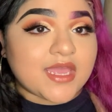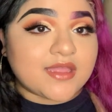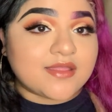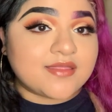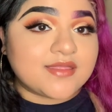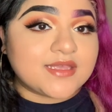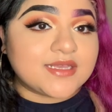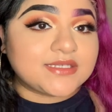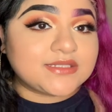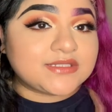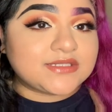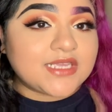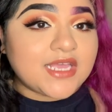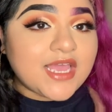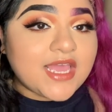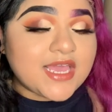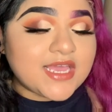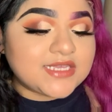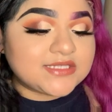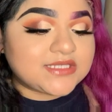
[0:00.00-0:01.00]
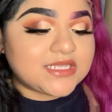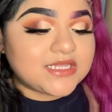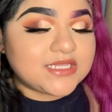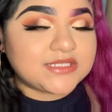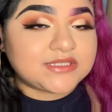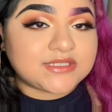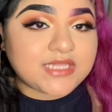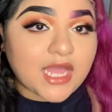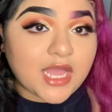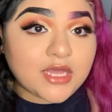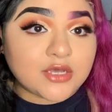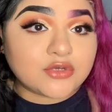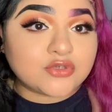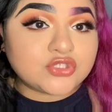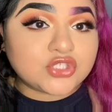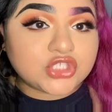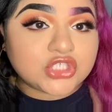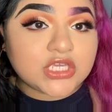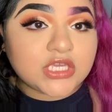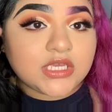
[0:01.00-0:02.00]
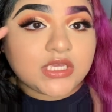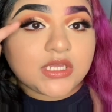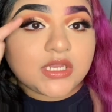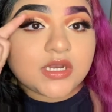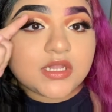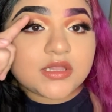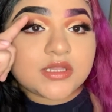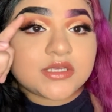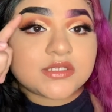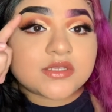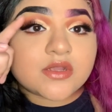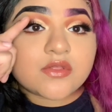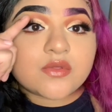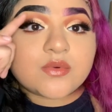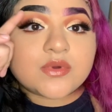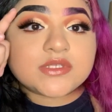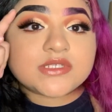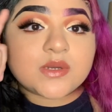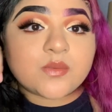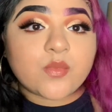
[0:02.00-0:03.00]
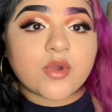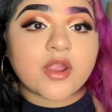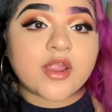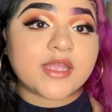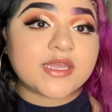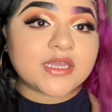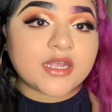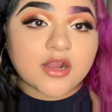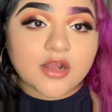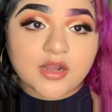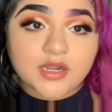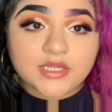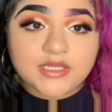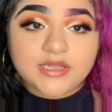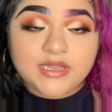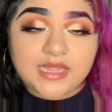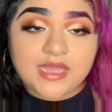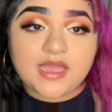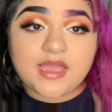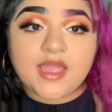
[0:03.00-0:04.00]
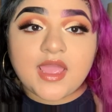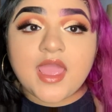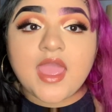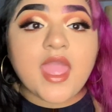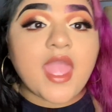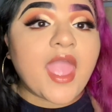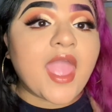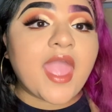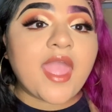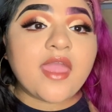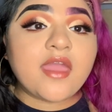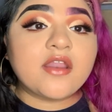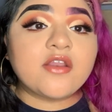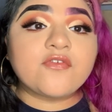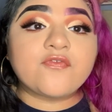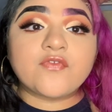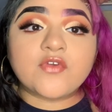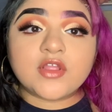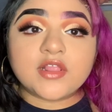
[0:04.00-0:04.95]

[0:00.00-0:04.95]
and this is in the style Jean. These are the ones I'm wearing currently. And for